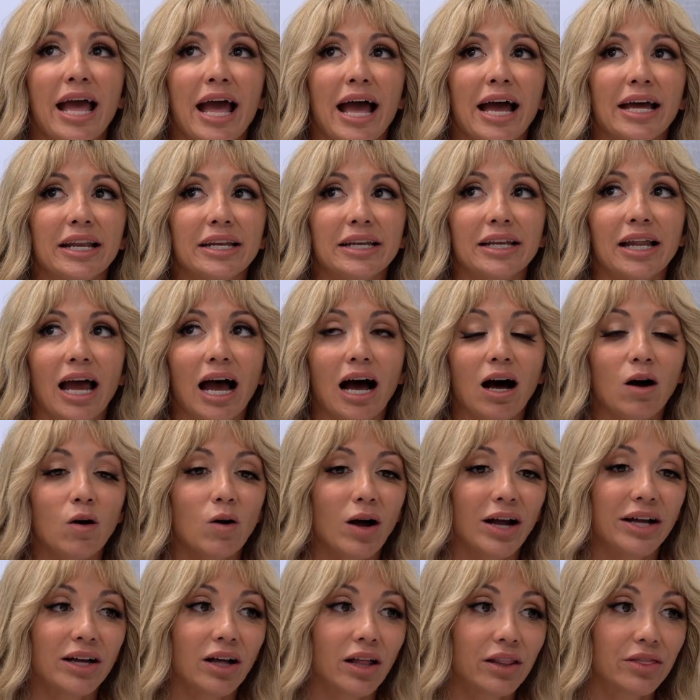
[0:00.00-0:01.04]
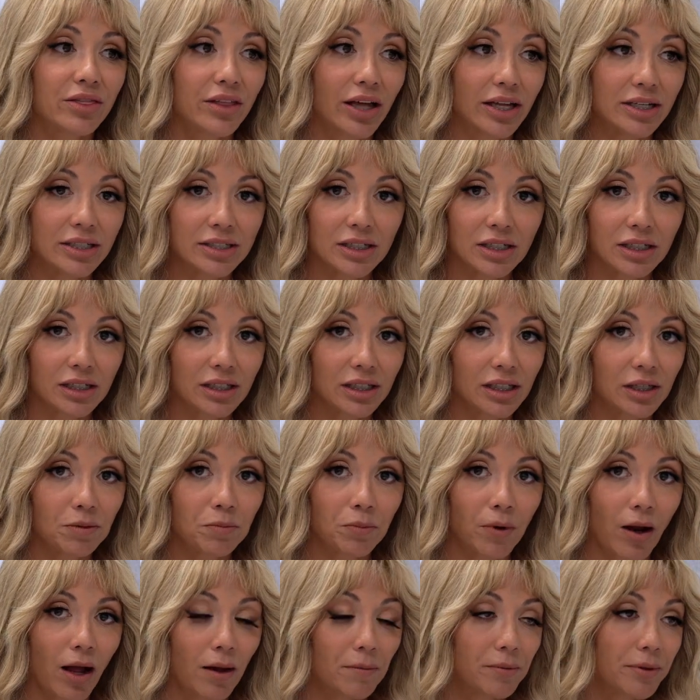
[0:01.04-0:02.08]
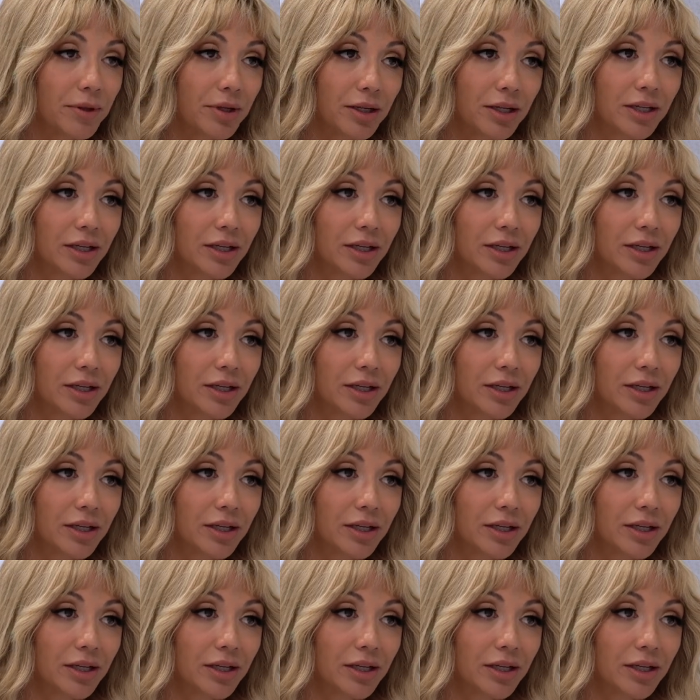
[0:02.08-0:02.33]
And now I authentically probably